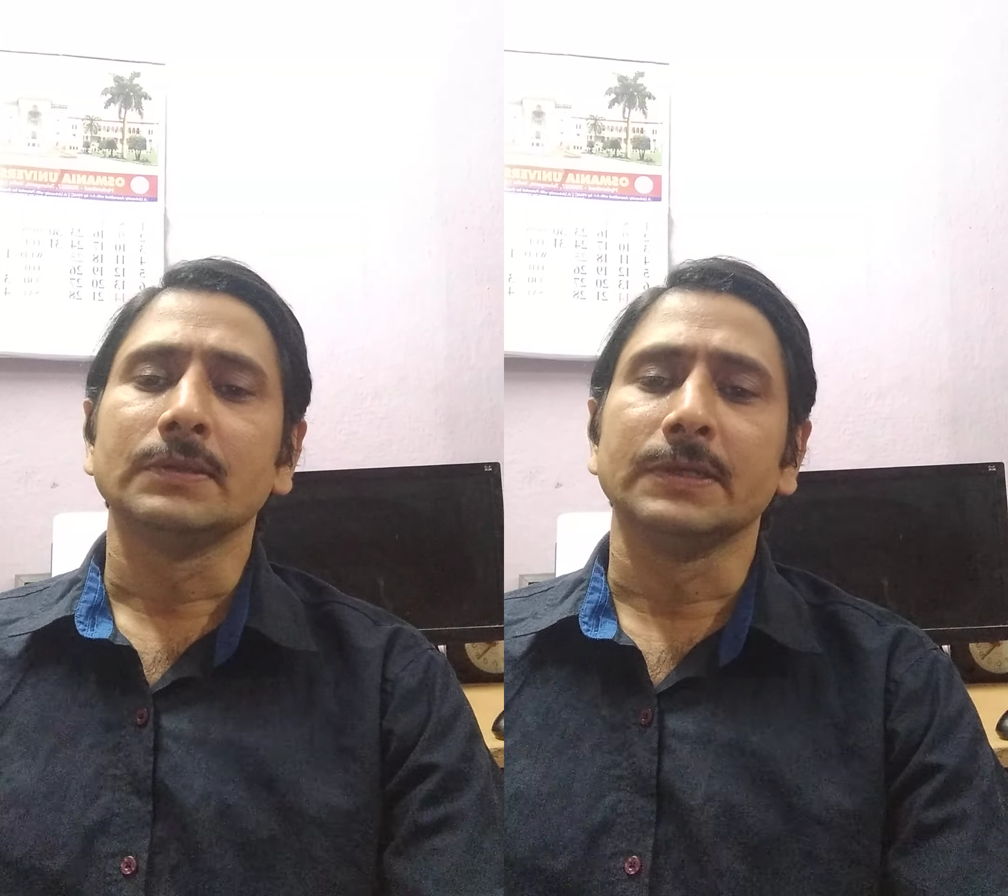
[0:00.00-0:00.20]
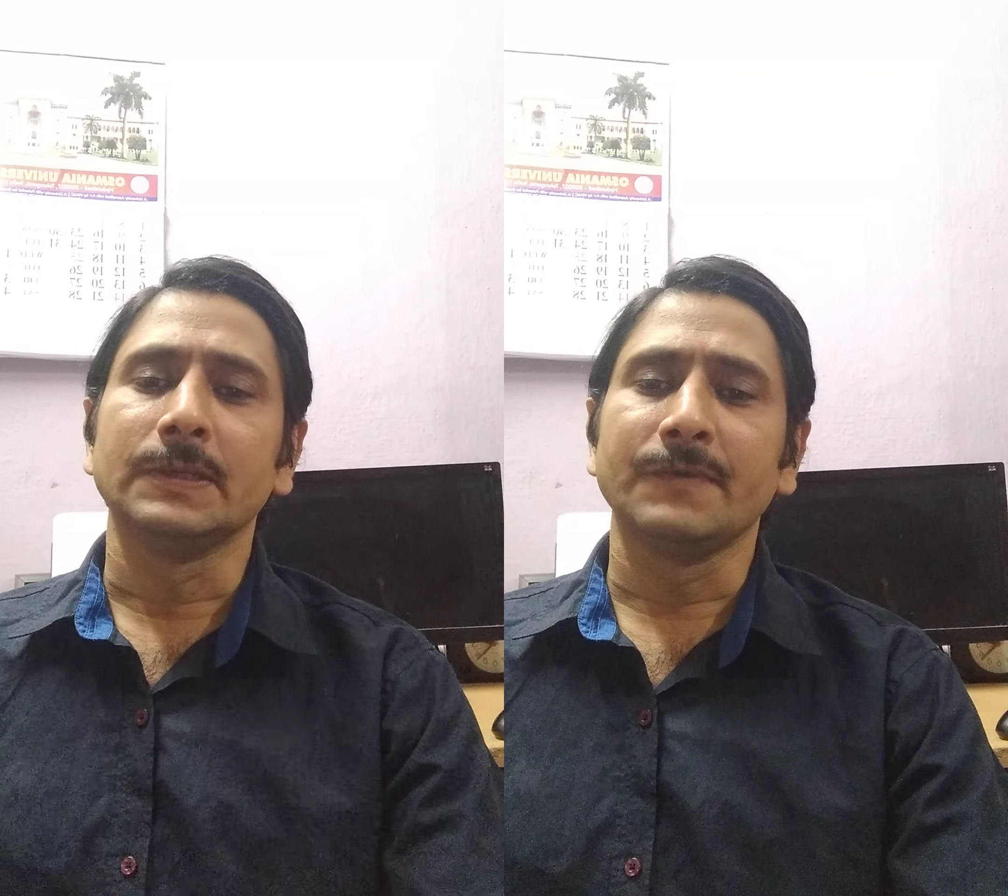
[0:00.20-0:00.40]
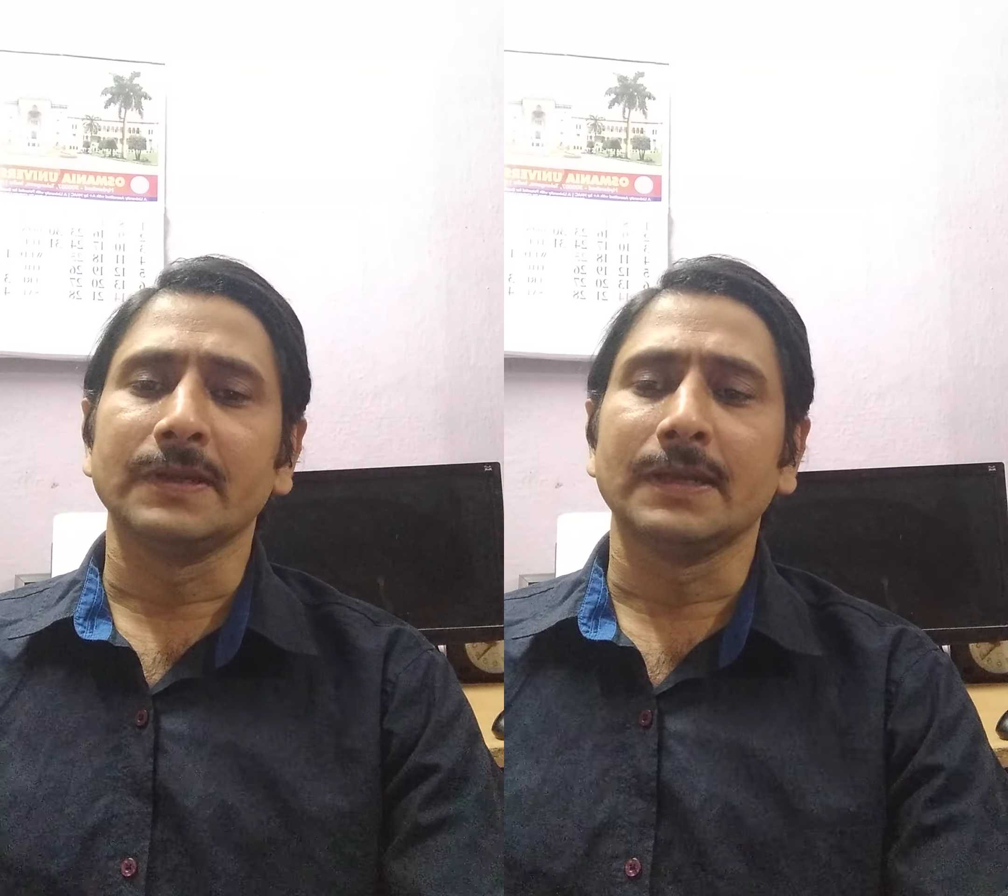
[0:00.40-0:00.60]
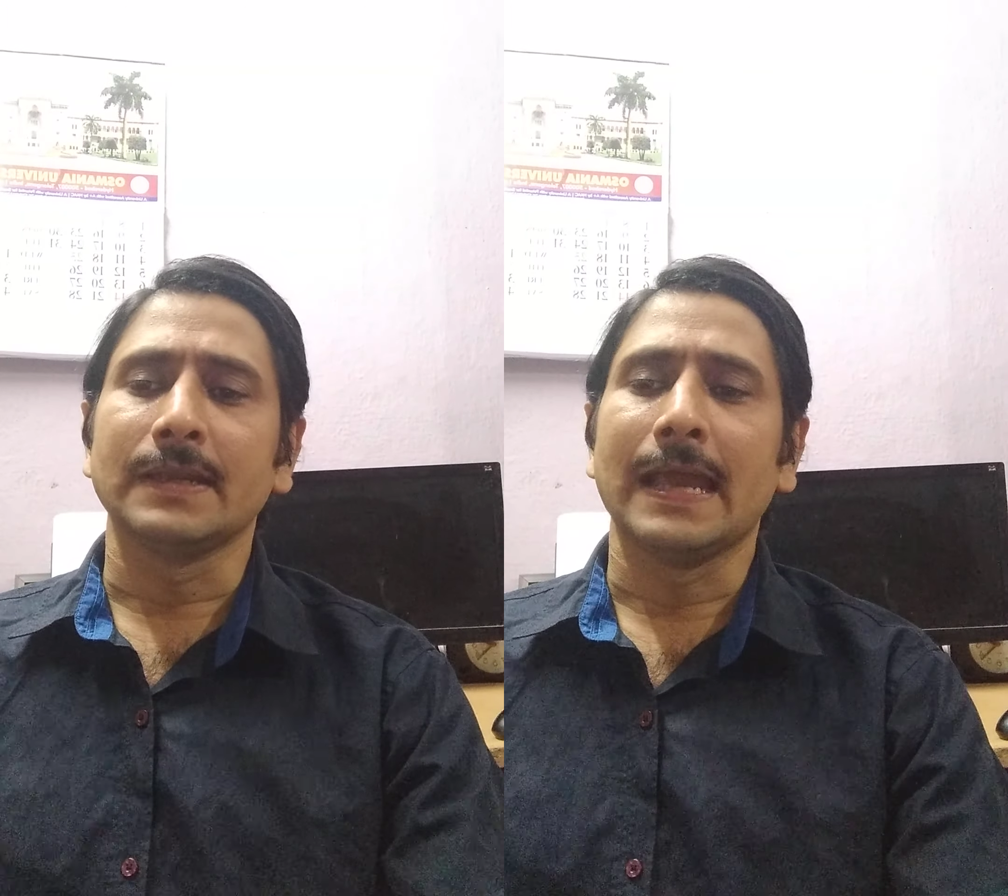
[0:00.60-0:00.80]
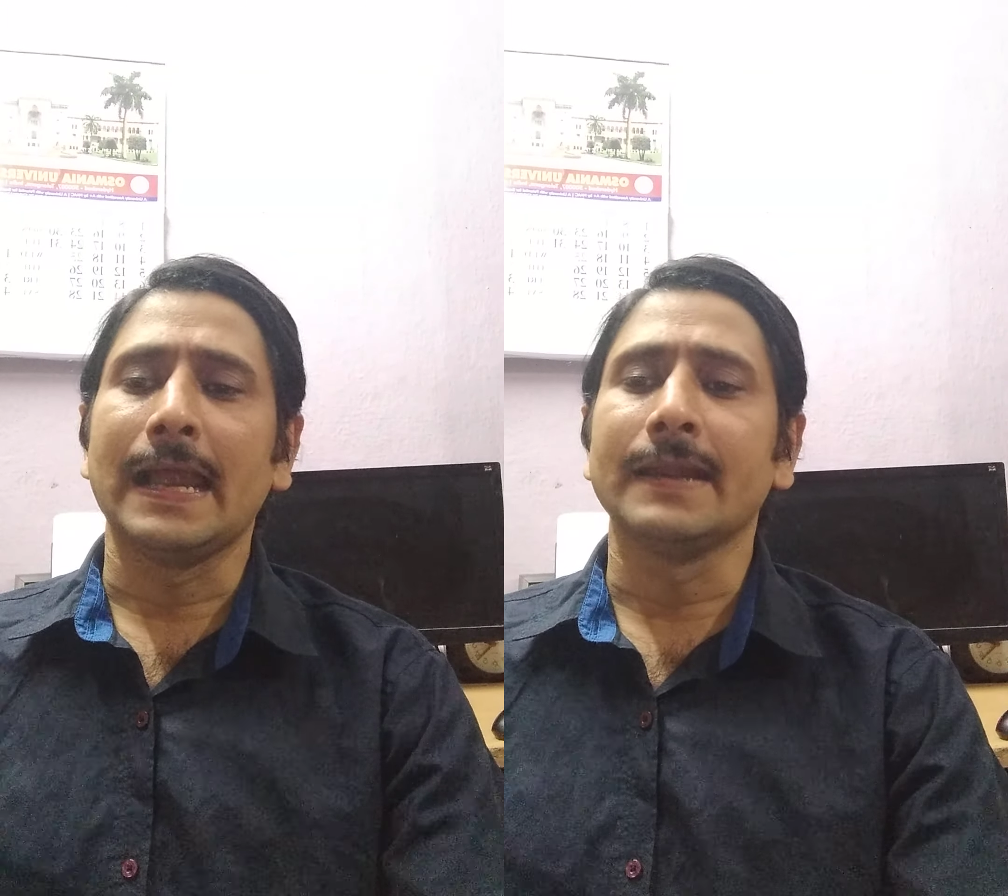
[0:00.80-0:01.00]
The
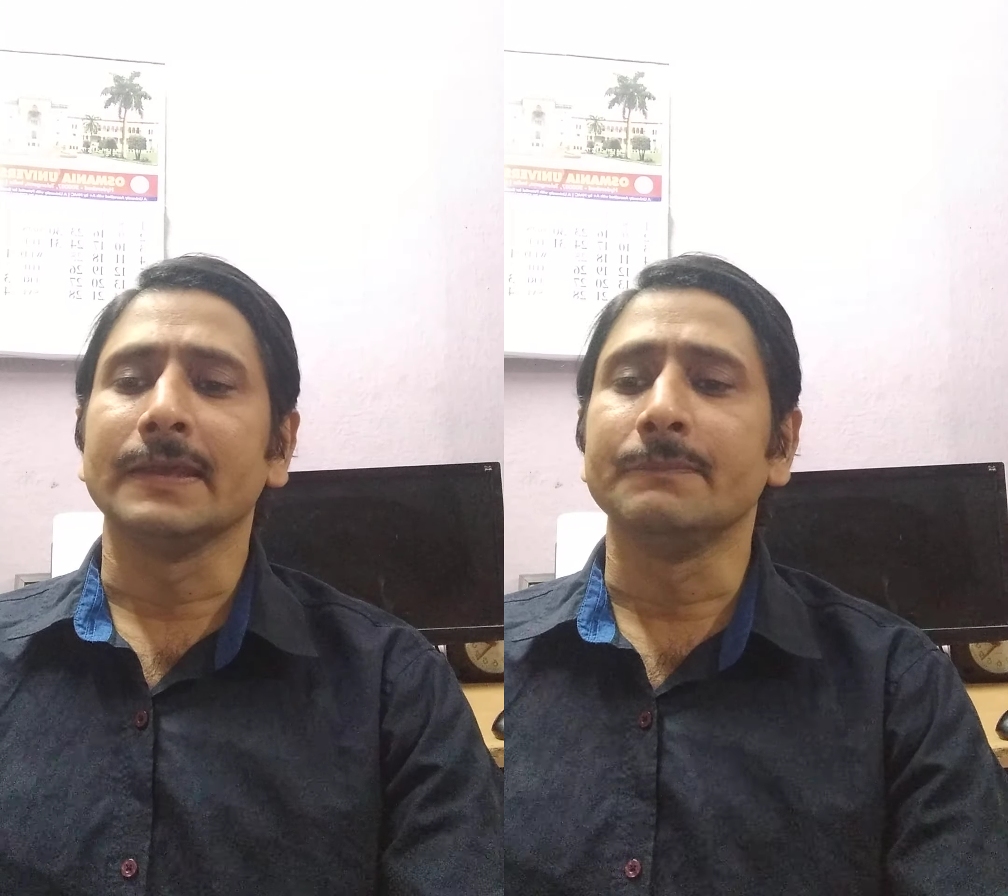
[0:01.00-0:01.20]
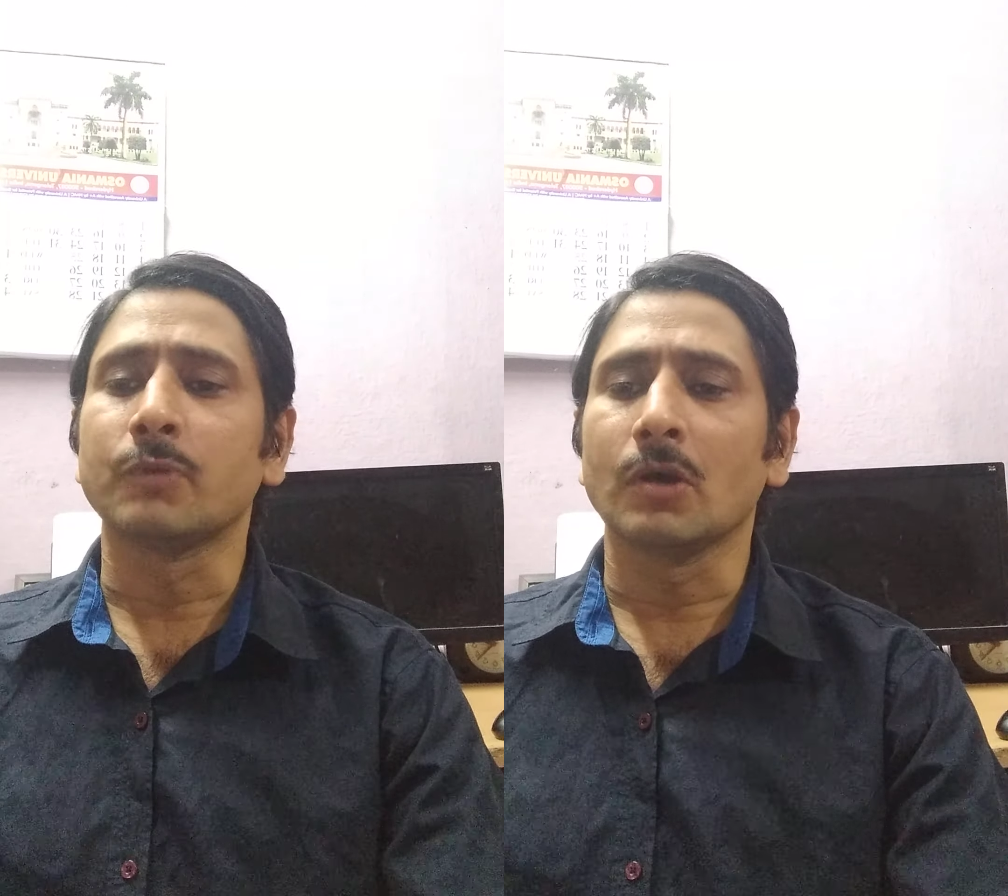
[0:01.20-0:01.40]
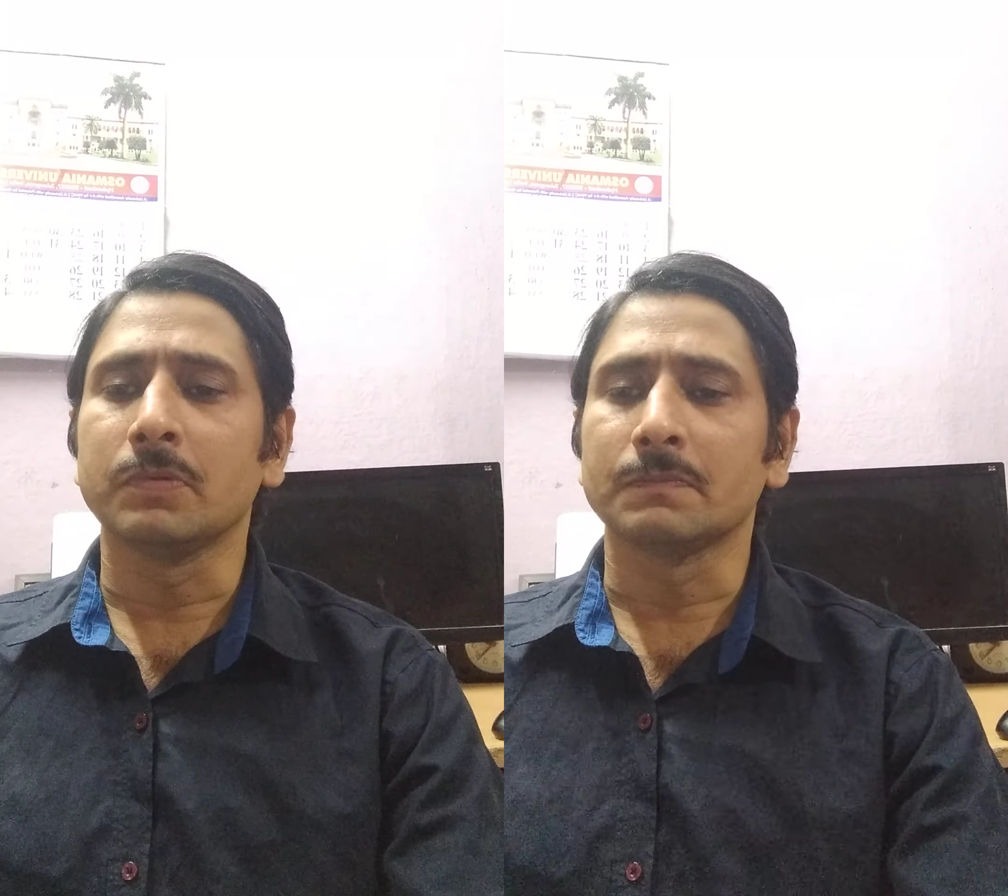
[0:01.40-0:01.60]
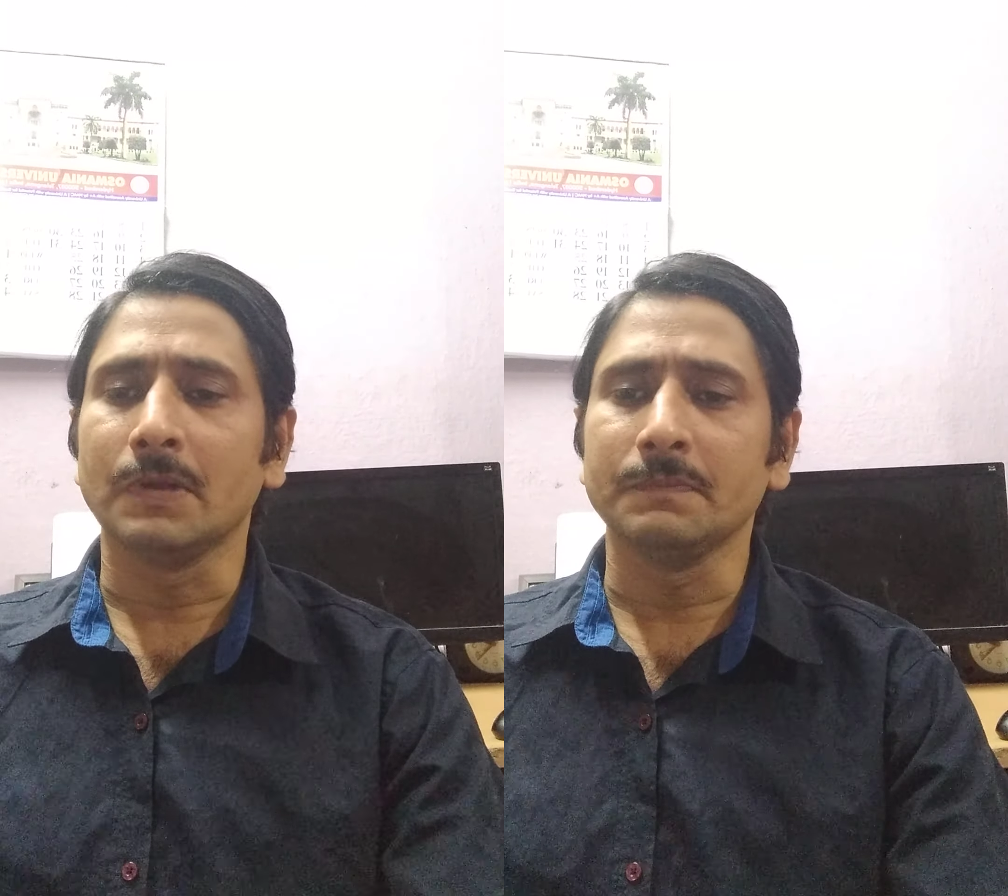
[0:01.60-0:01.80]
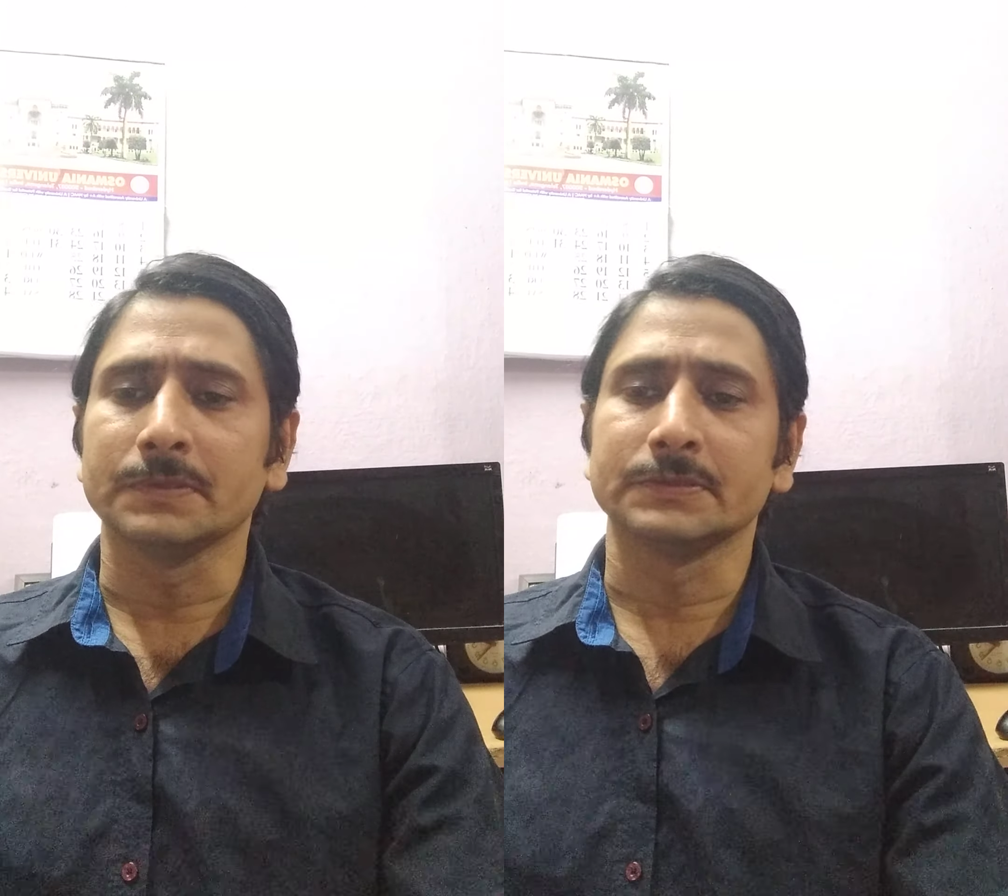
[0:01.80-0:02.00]
defendant had improper
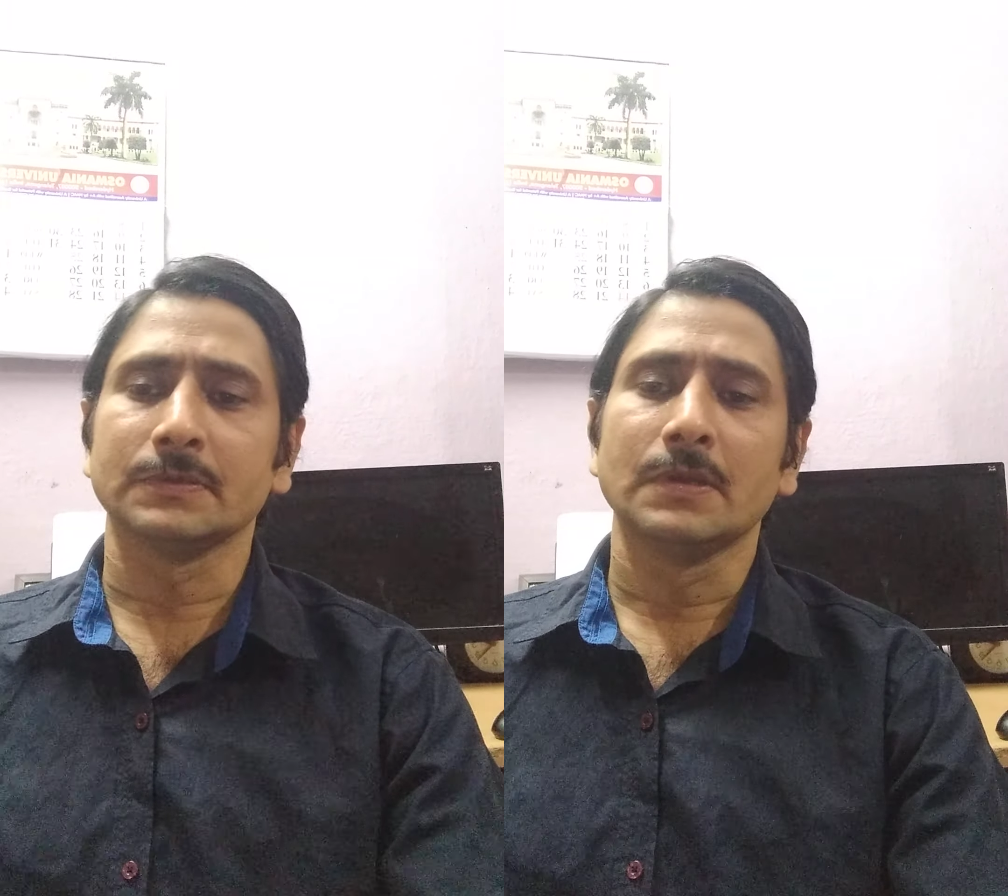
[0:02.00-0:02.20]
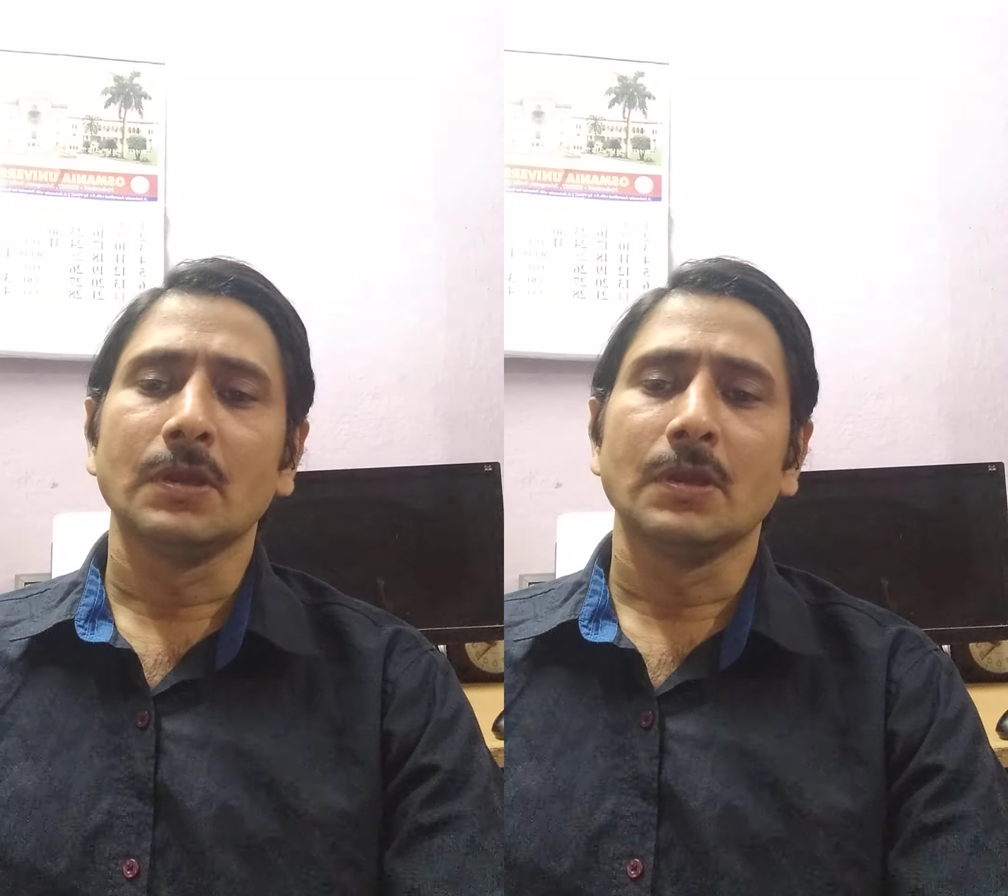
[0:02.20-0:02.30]
purpose.